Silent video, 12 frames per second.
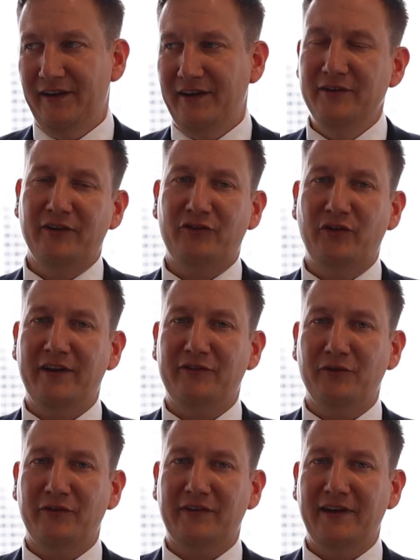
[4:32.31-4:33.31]
industry
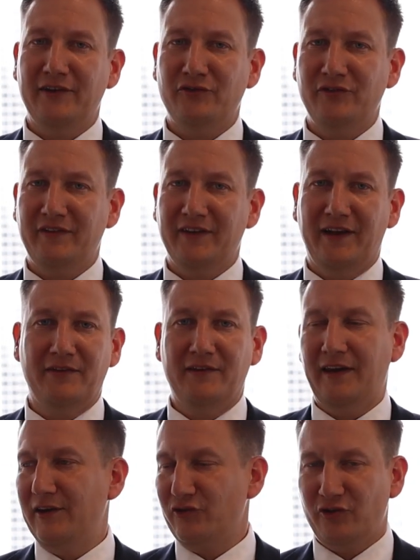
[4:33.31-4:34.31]
associations like the
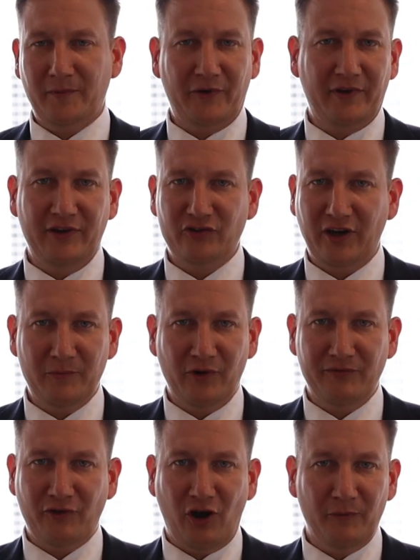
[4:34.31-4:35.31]
Danish American Chamber
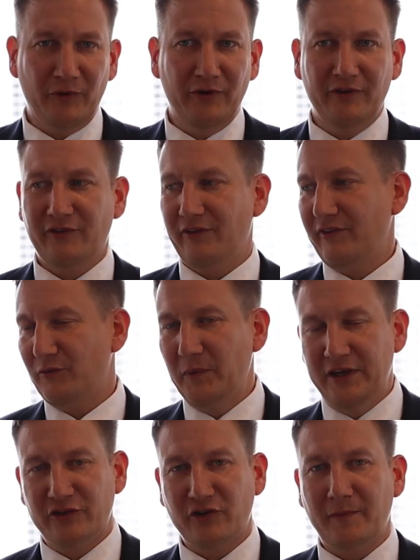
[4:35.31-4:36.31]
of Commerce or the
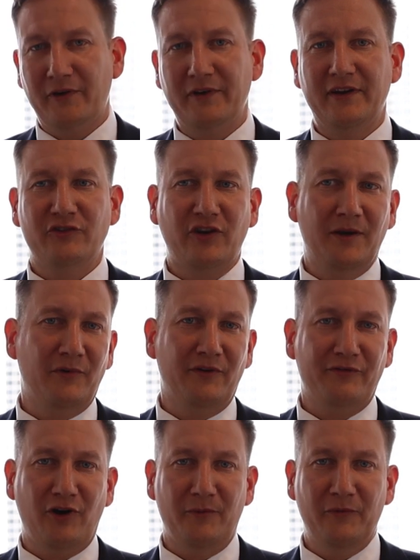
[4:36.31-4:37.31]
Swedish American Chamber
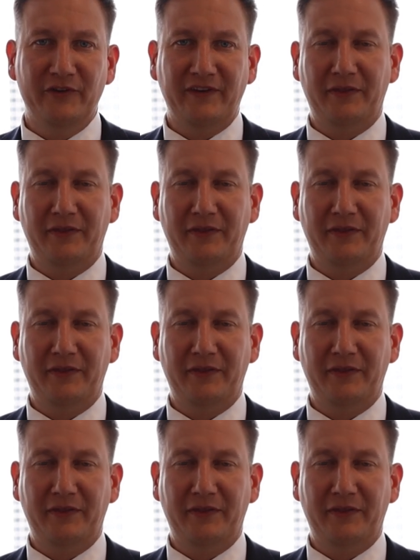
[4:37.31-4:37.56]
of Commerce.